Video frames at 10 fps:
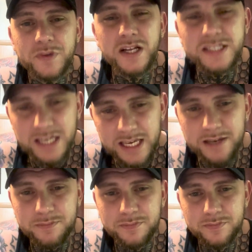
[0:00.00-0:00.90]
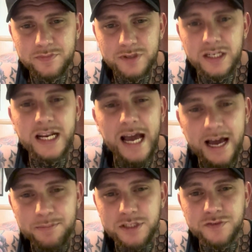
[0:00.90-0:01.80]
a team, an
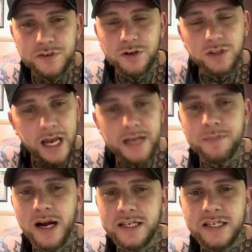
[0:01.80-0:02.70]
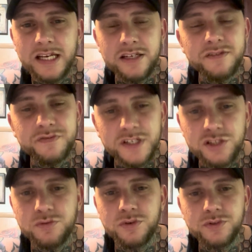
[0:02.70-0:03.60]
atmosphere, like-minded
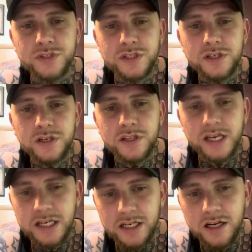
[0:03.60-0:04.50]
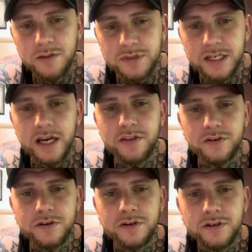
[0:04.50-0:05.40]
individuals that can come
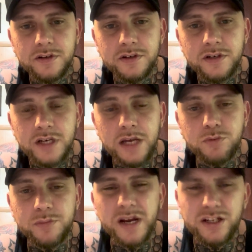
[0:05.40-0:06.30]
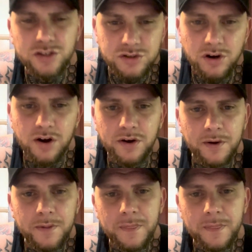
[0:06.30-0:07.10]
together and remain strong.